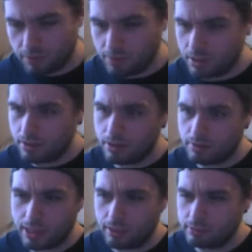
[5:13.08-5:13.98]

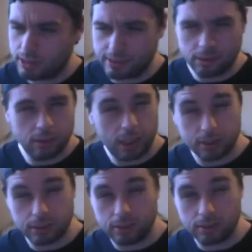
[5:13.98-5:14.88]
around like
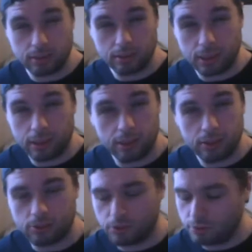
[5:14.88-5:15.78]

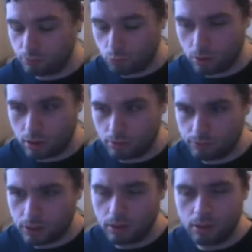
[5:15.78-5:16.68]
2010 or 12,
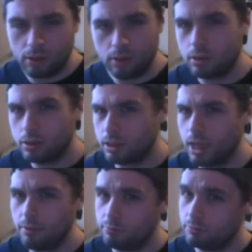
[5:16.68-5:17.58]
because
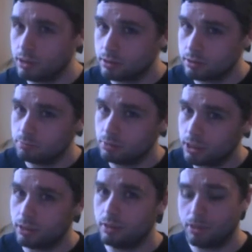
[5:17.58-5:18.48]
I was
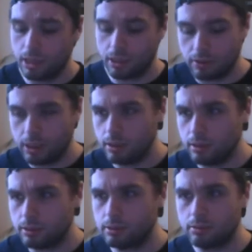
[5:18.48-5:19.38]
planning on buying
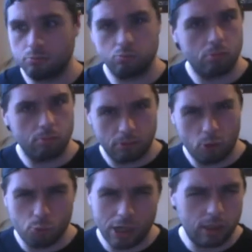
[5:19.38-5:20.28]
this
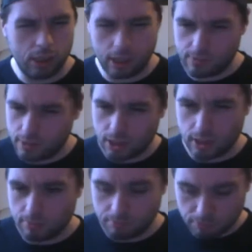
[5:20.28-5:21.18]
around that
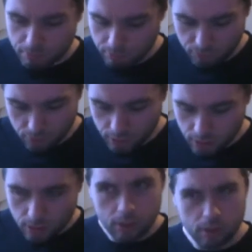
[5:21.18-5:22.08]
time
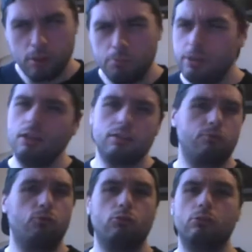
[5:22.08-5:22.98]
before
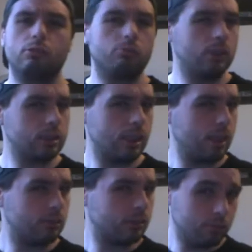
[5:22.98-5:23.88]
PS4 was
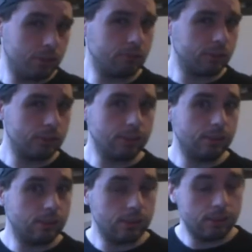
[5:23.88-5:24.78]
announced to be
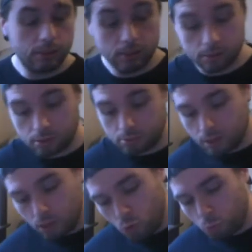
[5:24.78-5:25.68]
released. So
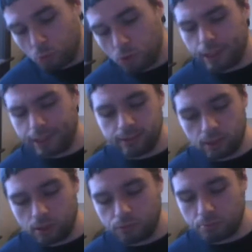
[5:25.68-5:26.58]
what I
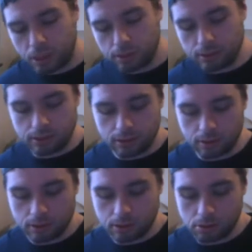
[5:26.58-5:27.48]
love about this
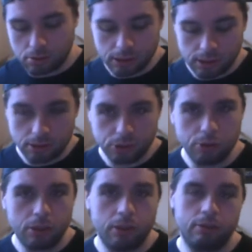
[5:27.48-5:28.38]
console is
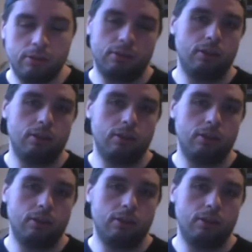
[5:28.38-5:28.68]
you can